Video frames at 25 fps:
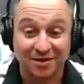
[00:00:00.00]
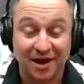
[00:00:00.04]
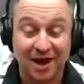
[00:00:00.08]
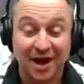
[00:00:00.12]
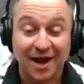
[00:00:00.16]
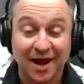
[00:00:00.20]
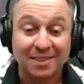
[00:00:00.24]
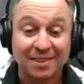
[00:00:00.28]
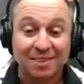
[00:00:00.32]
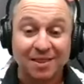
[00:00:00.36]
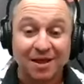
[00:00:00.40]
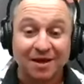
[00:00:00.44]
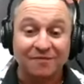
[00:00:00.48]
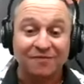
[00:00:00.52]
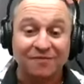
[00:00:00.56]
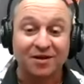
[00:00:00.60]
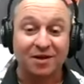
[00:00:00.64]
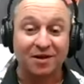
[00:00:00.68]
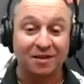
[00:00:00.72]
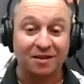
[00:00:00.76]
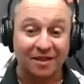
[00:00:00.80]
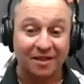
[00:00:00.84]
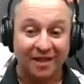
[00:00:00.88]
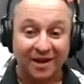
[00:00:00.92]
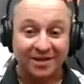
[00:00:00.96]
I love
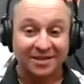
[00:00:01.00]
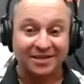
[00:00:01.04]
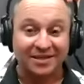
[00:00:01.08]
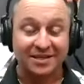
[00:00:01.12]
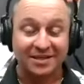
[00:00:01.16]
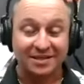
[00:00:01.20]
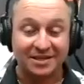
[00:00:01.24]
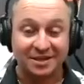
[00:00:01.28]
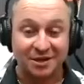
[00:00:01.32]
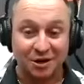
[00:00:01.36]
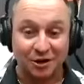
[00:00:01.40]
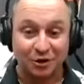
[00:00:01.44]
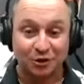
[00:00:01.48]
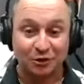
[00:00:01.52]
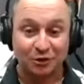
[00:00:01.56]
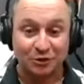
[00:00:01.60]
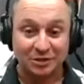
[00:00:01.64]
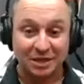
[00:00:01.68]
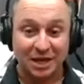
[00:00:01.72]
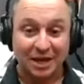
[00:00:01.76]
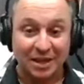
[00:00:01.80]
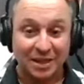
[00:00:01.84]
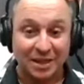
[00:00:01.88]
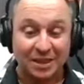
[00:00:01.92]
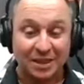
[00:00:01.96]
collecting no's.
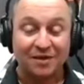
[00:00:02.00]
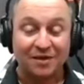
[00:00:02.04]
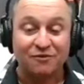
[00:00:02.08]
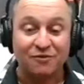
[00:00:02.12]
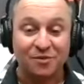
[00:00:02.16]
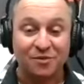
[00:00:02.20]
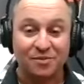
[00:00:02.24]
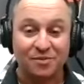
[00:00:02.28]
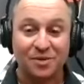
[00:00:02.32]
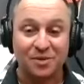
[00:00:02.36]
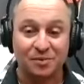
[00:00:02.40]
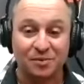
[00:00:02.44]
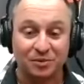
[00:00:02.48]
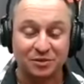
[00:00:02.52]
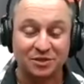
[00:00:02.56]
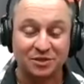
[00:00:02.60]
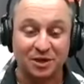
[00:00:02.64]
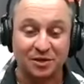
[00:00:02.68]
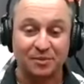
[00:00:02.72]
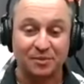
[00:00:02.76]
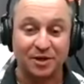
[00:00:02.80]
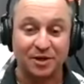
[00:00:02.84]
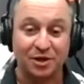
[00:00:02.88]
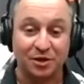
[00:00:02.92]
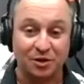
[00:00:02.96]
I love when people
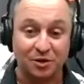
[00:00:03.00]
tell me no.